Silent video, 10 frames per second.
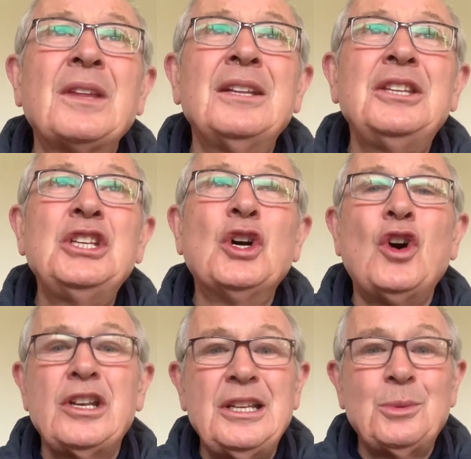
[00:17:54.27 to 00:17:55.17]
the
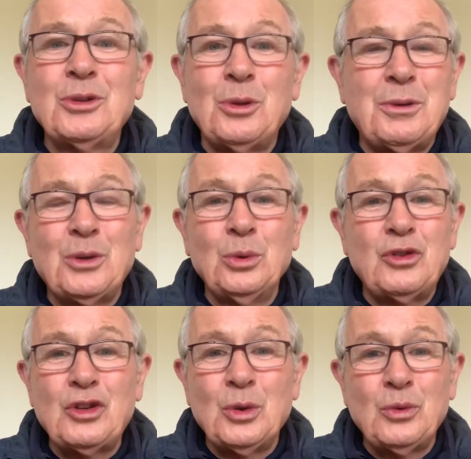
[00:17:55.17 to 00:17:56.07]
audience was up around
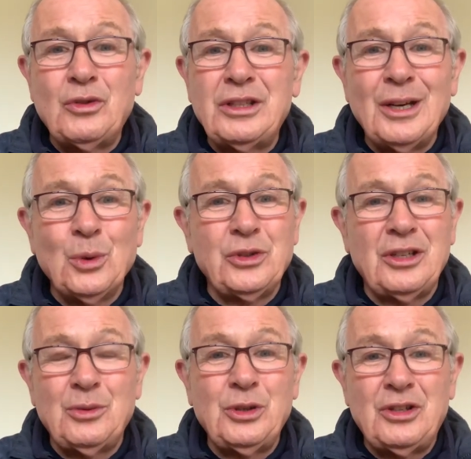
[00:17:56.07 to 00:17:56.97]

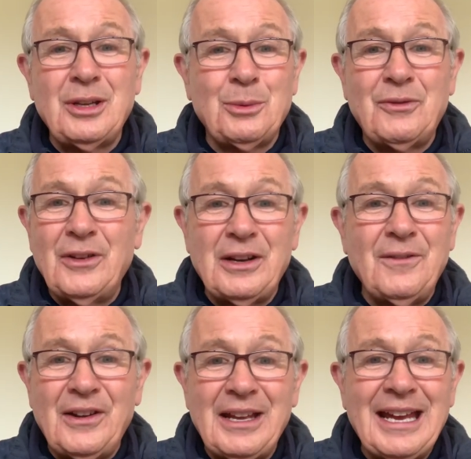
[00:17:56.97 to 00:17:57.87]
300,000, which they were very,
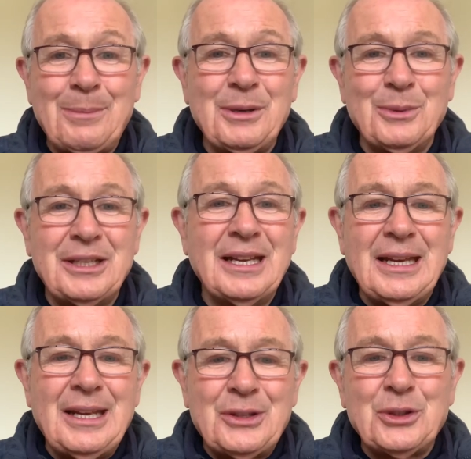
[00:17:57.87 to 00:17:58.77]
very happy with.
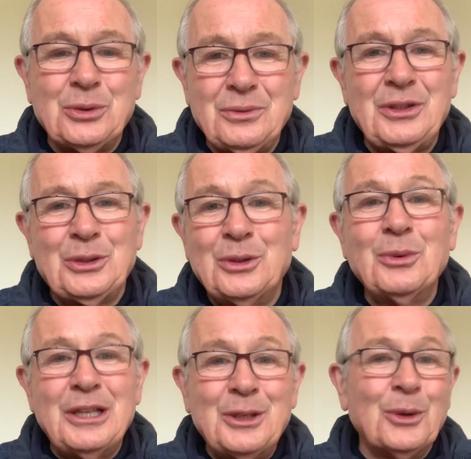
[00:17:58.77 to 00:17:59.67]
So,
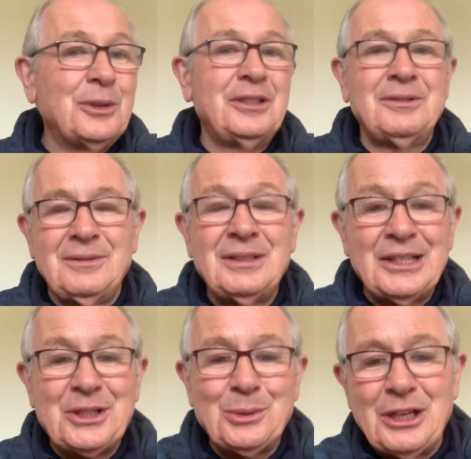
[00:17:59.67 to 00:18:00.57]
well done, and that's
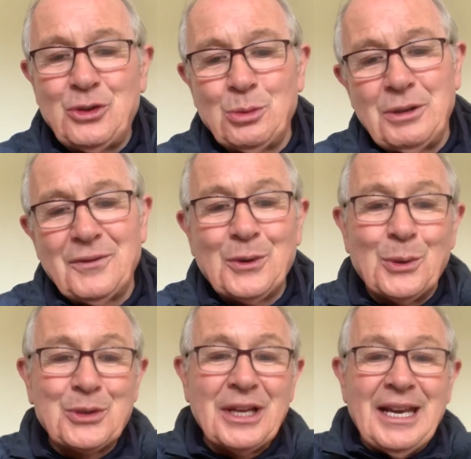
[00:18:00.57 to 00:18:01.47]
the way it should be, of
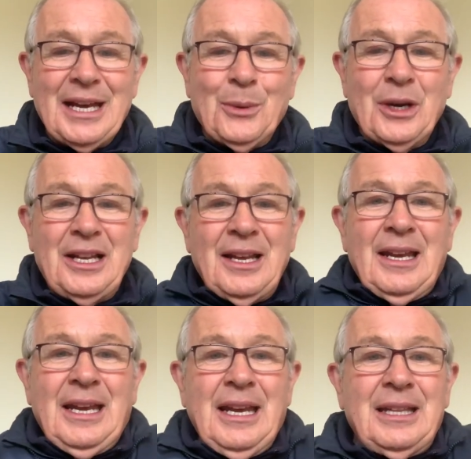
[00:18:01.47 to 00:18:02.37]
course. Well,
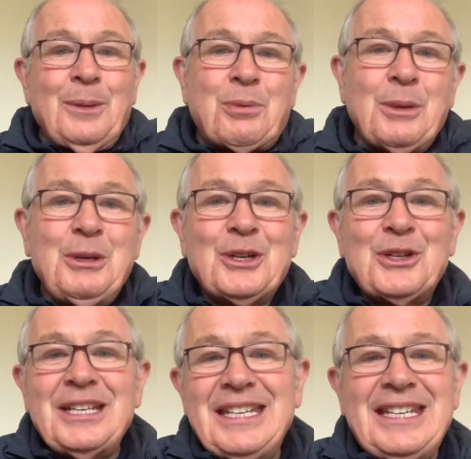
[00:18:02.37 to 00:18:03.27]
the Premier
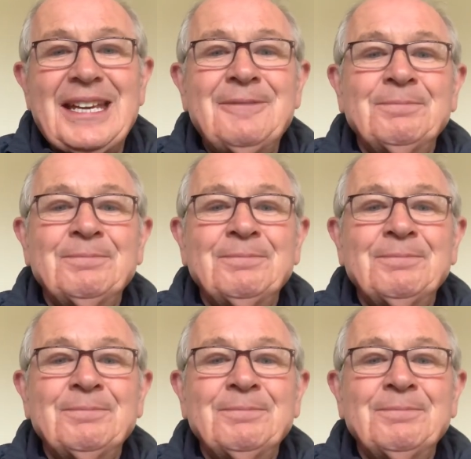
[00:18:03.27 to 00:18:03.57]
League,